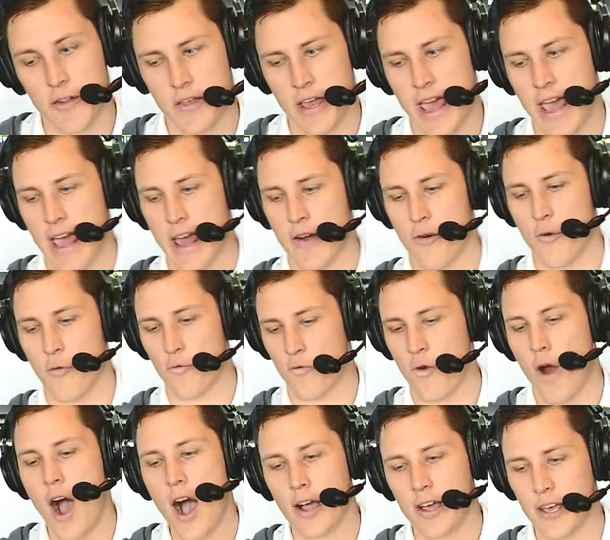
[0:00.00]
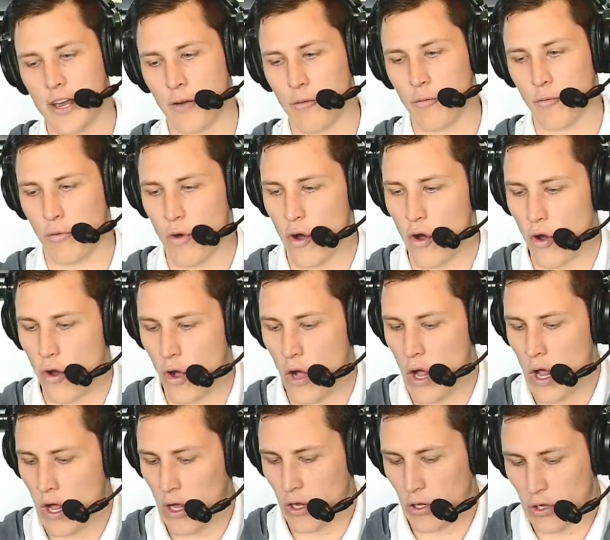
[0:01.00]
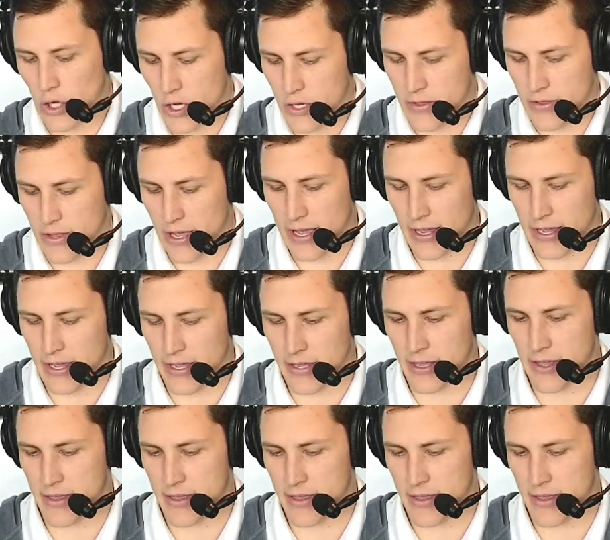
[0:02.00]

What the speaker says: and Rock and Roll. Looks like it is